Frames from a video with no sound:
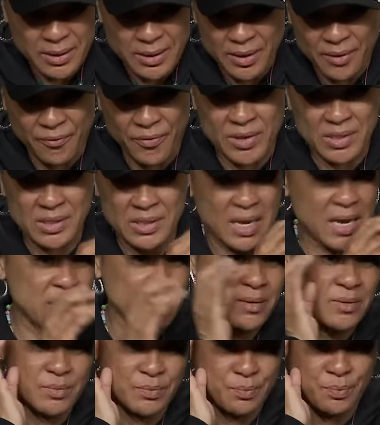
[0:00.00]
If it's
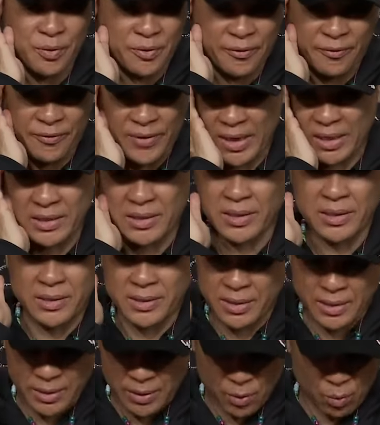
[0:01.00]
not
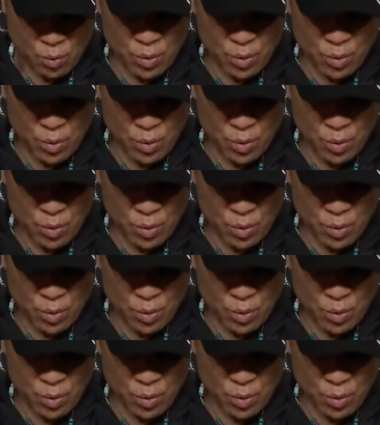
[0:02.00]
perfected in the